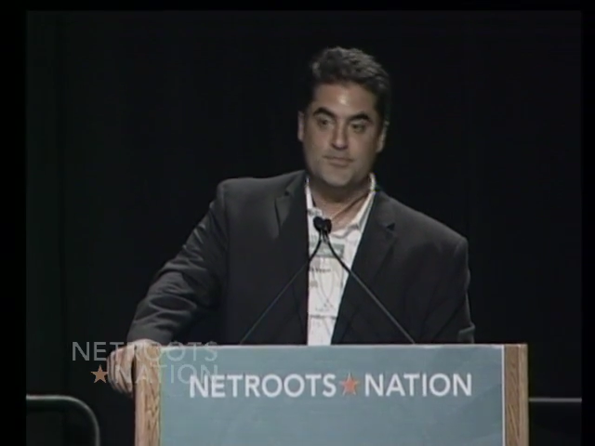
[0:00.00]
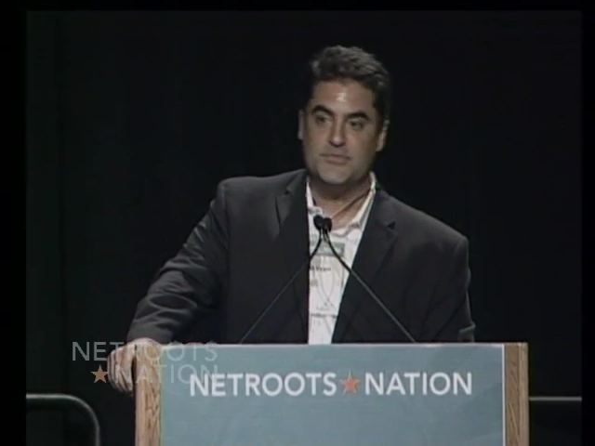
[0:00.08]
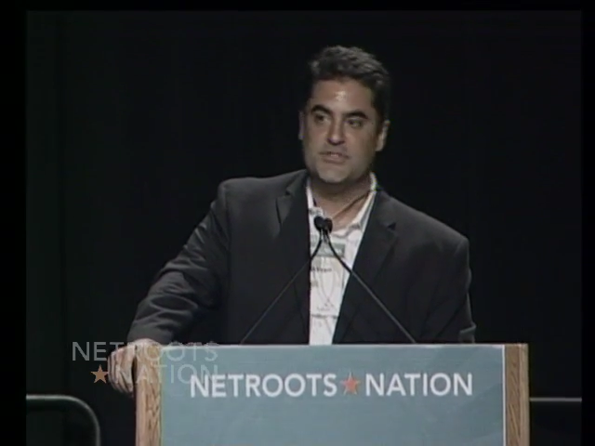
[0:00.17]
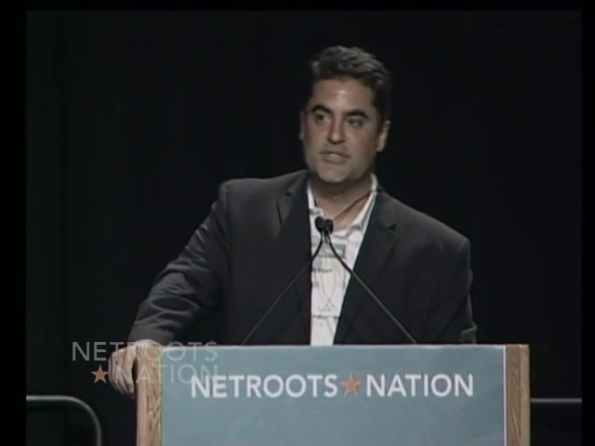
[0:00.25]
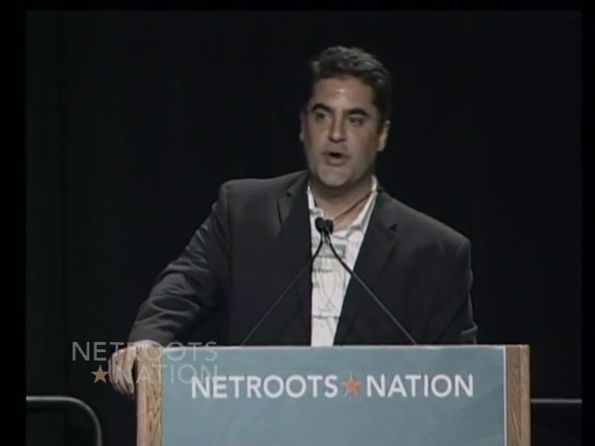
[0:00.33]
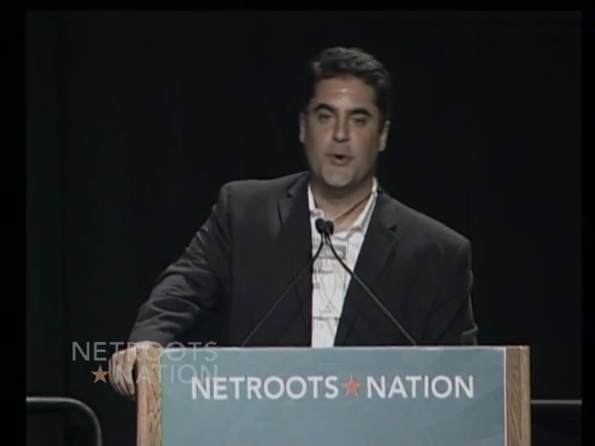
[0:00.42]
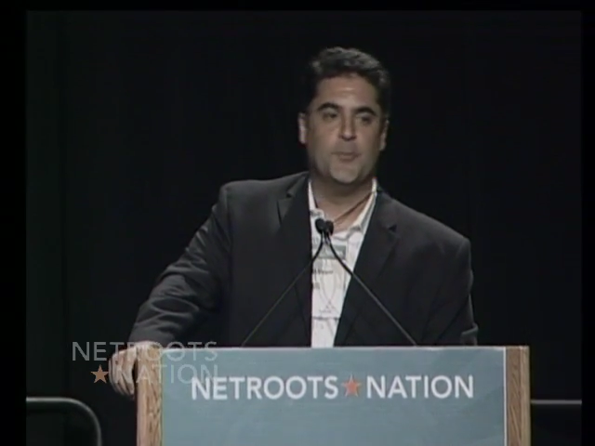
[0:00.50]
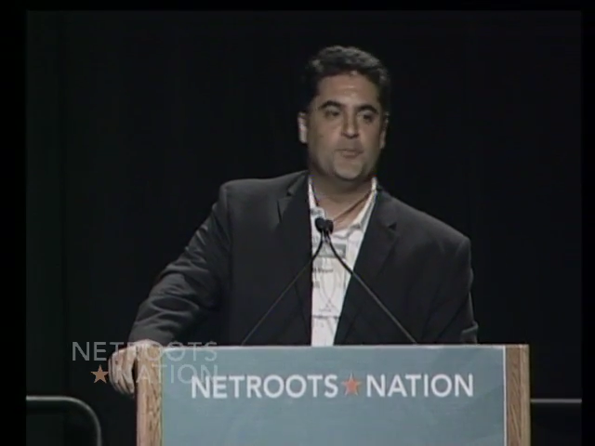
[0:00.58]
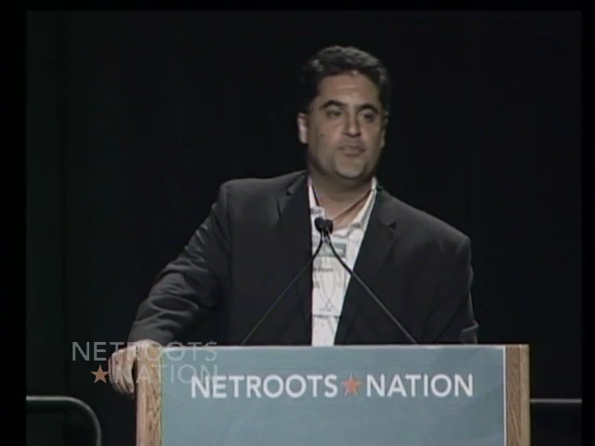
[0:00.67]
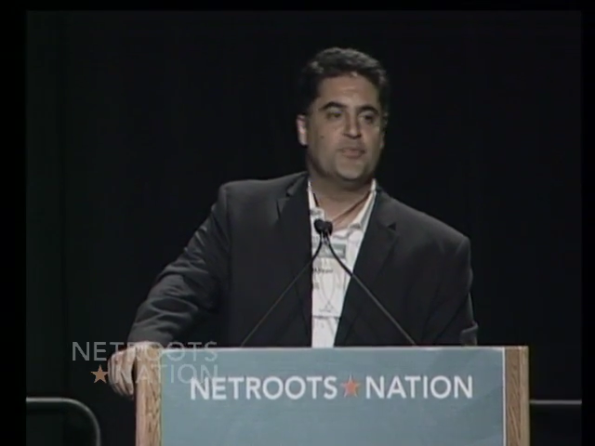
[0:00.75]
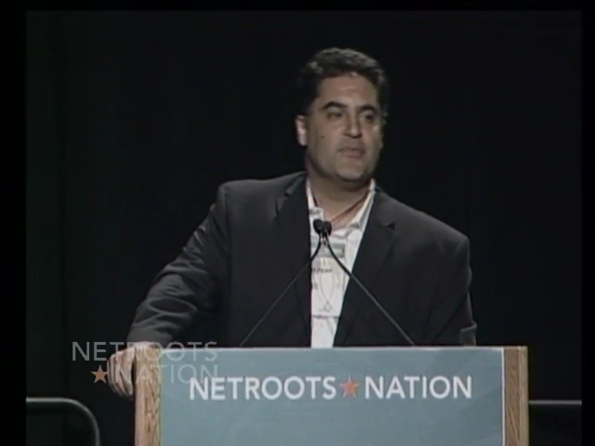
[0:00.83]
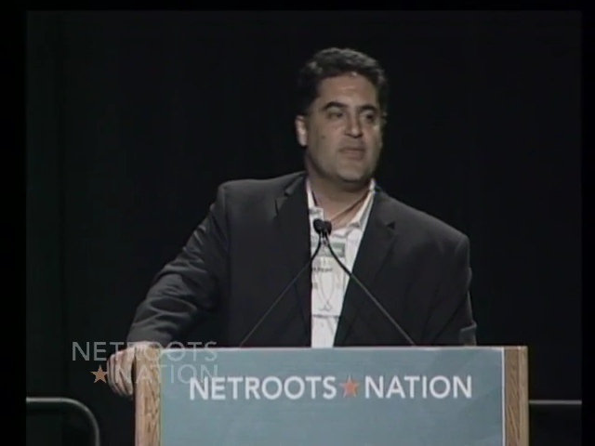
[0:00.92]
So
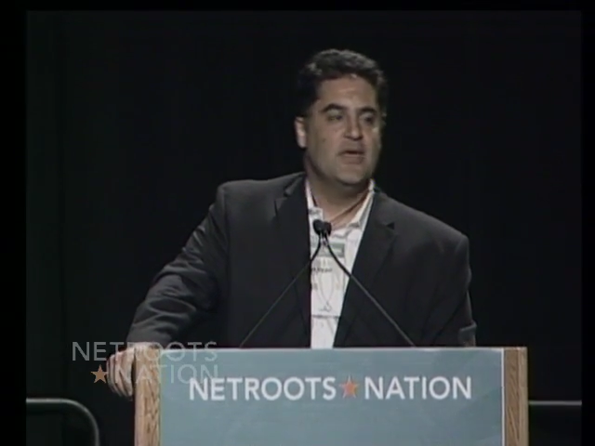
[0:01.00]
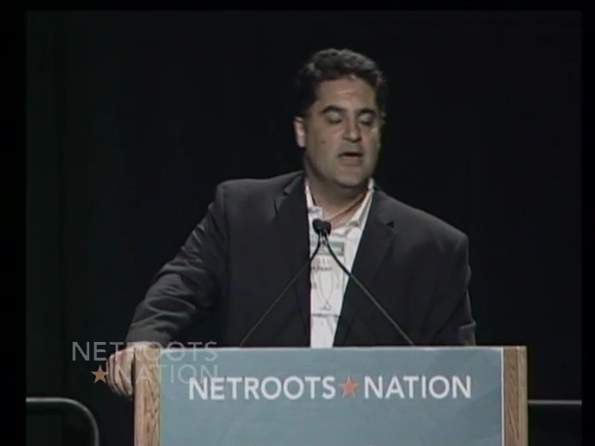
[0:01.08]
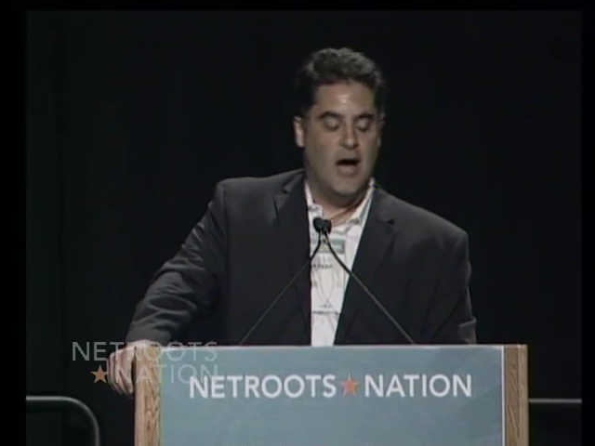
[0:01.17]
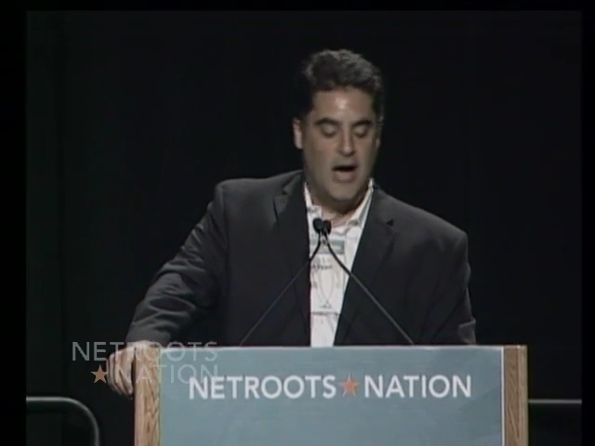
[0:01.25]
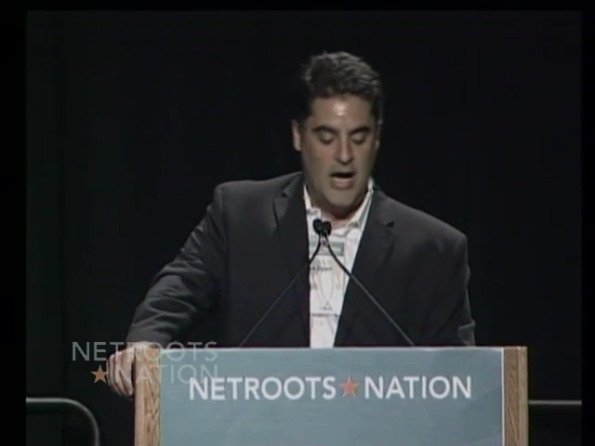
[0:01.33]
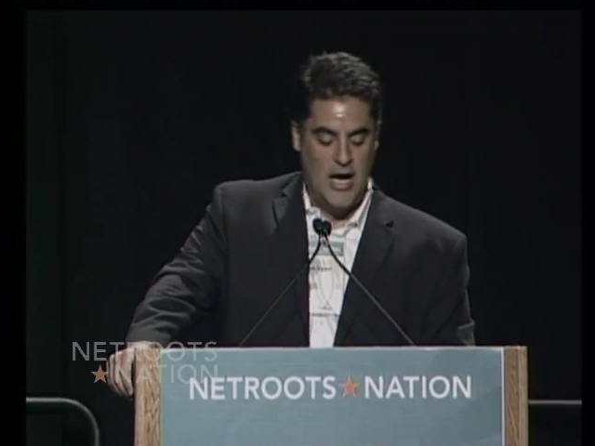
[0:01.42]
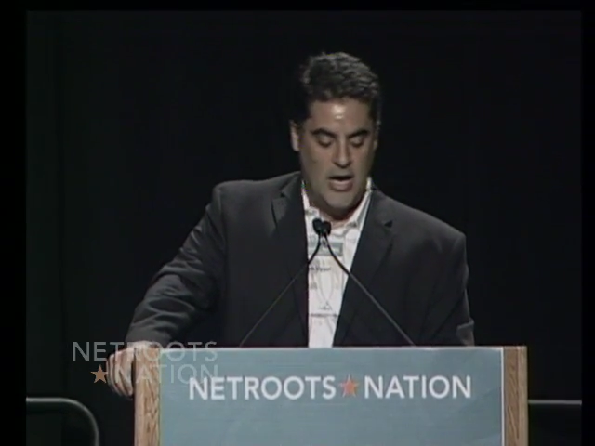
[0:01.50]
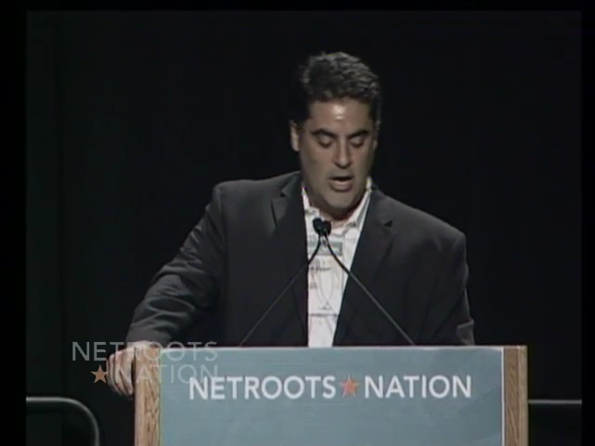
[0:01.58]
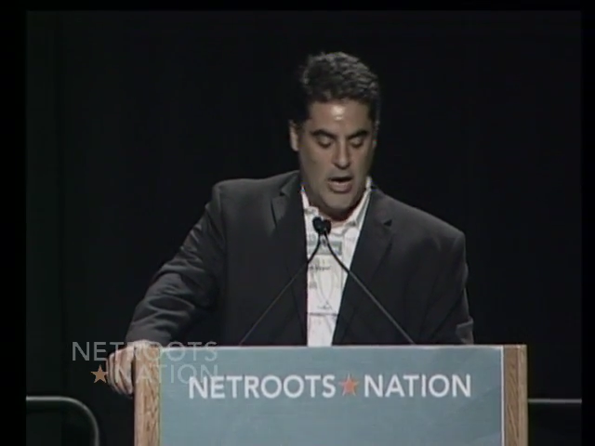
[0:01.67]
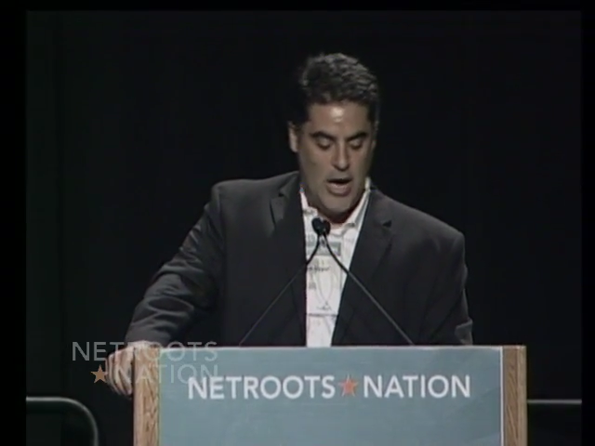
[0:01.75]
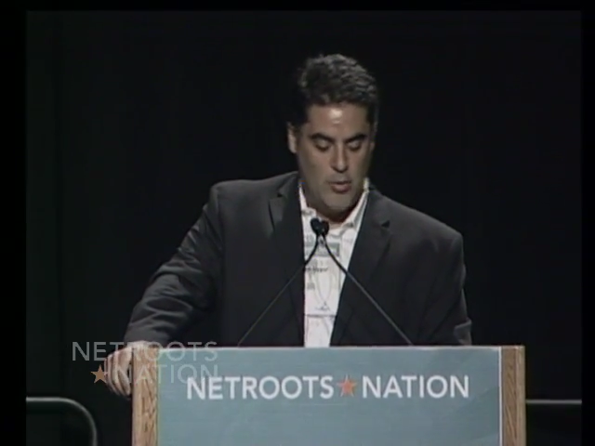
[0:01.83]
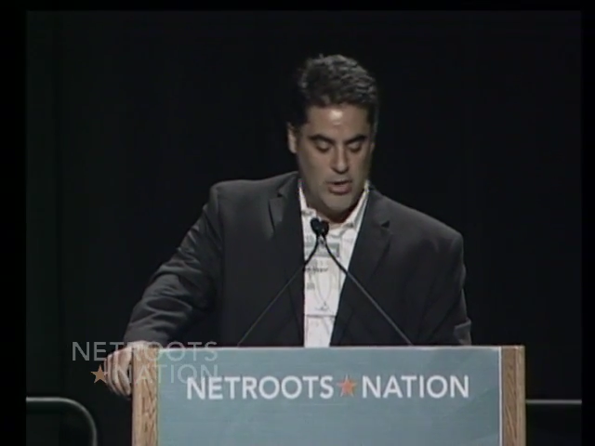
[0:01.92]

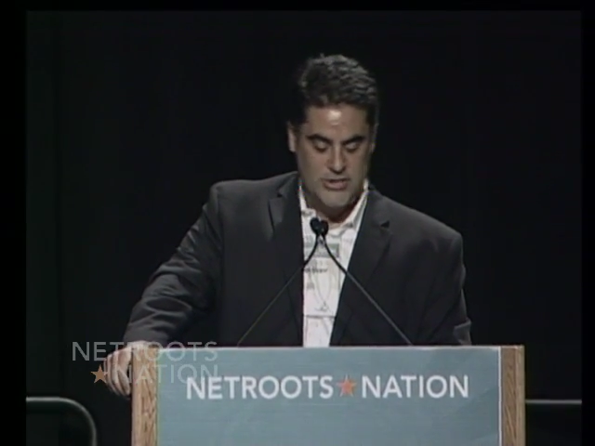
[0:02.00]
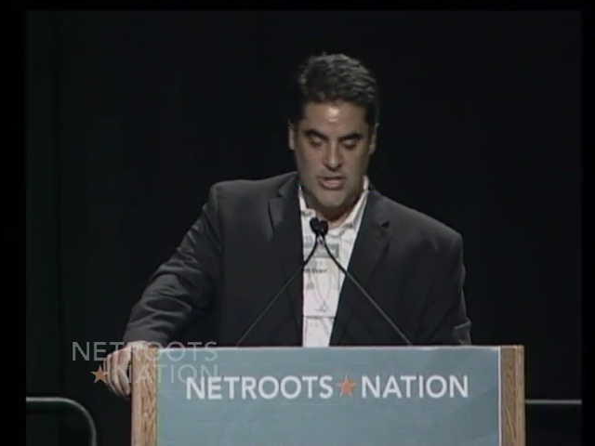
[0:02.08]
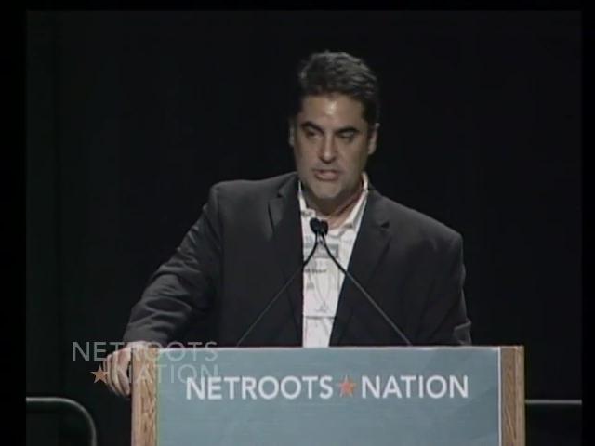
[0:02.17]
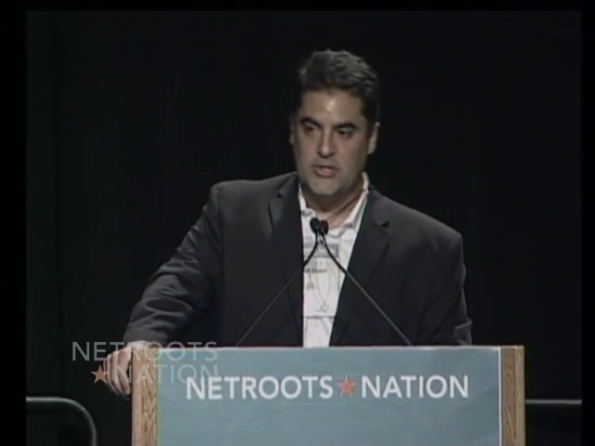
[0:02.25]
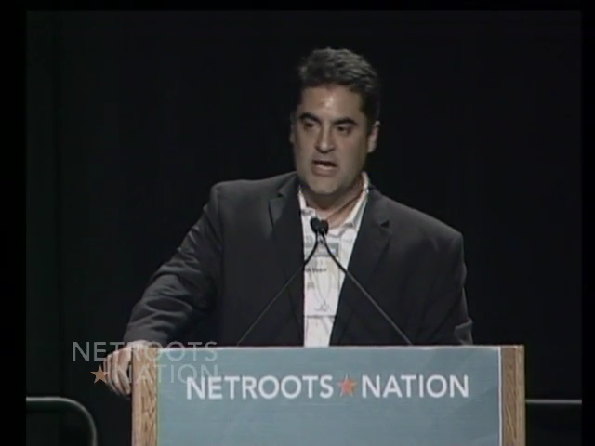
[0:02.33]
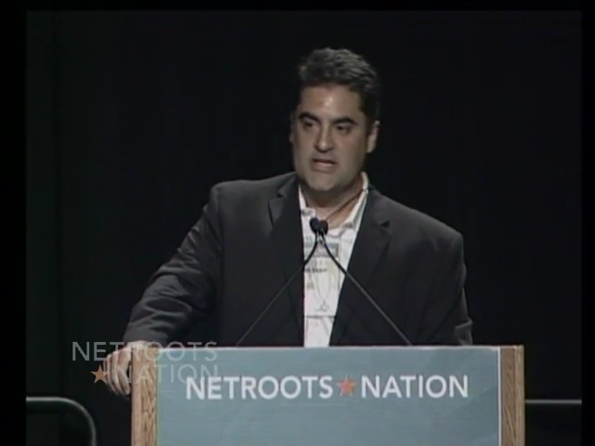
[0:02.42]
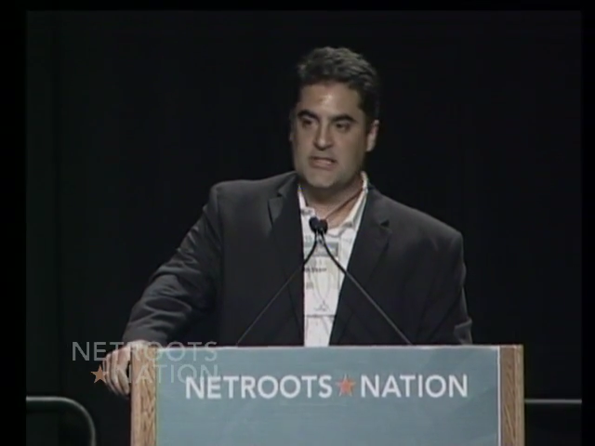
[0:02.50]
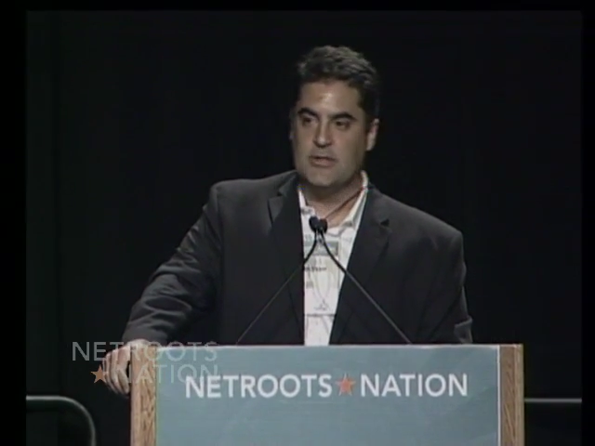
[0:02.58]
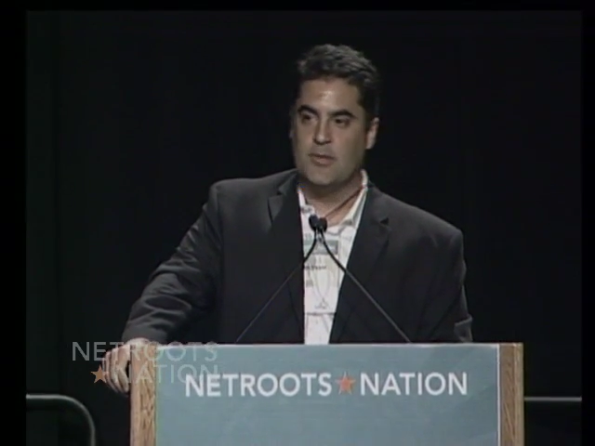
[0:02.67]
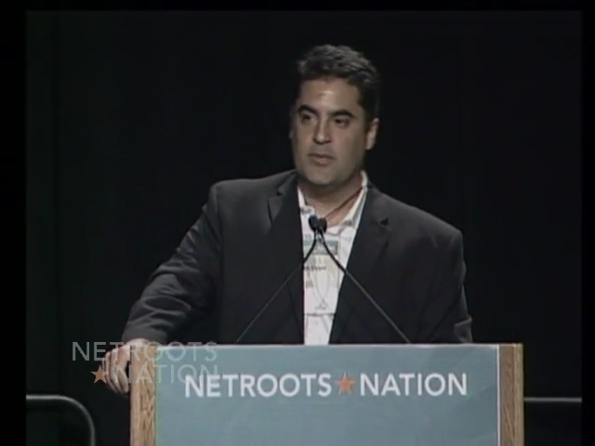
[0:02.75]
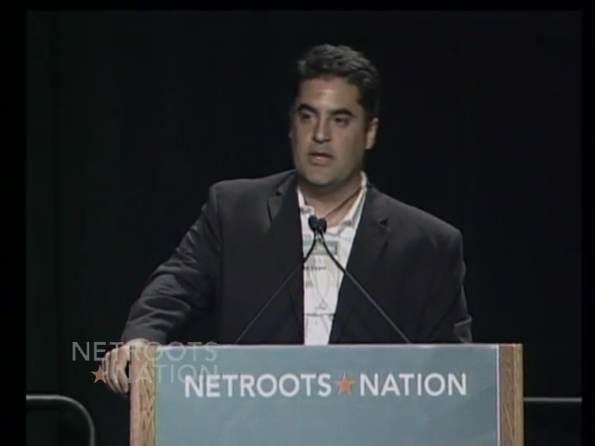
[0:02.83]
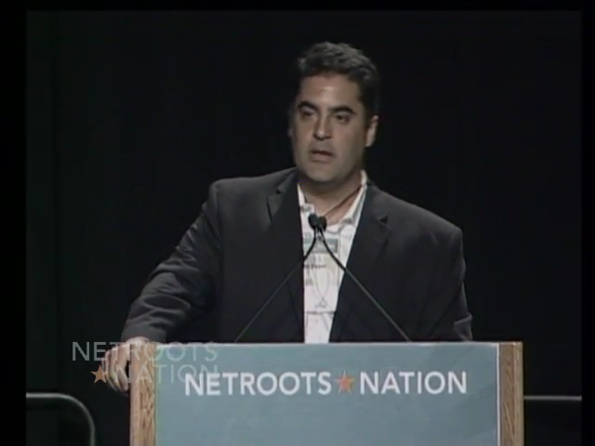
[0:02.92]
I want to talk to you guys a
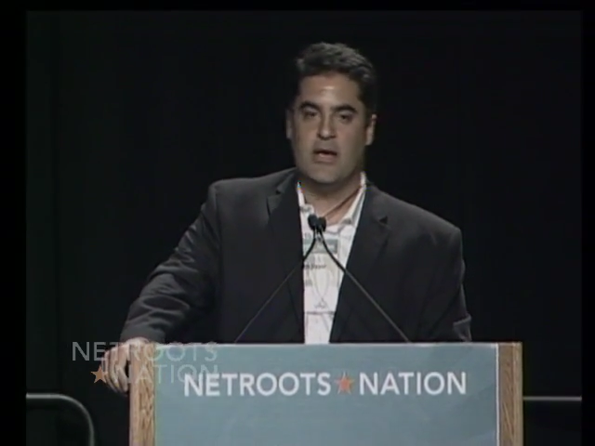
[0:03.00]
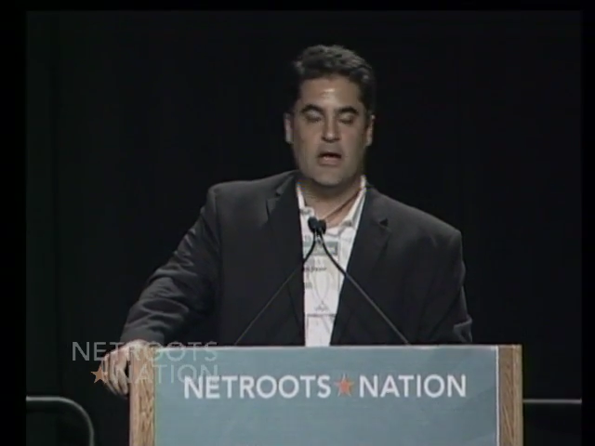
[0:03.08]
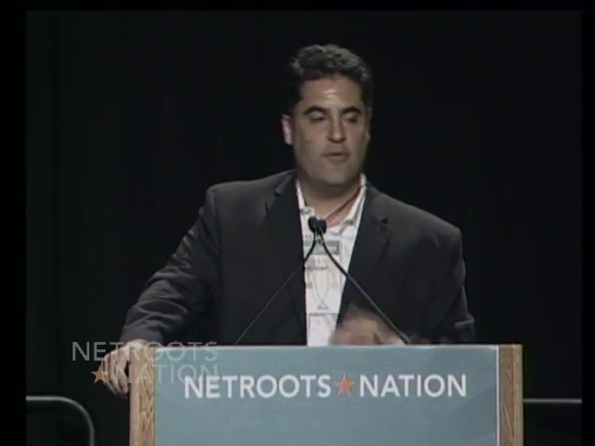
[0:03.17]
little bit.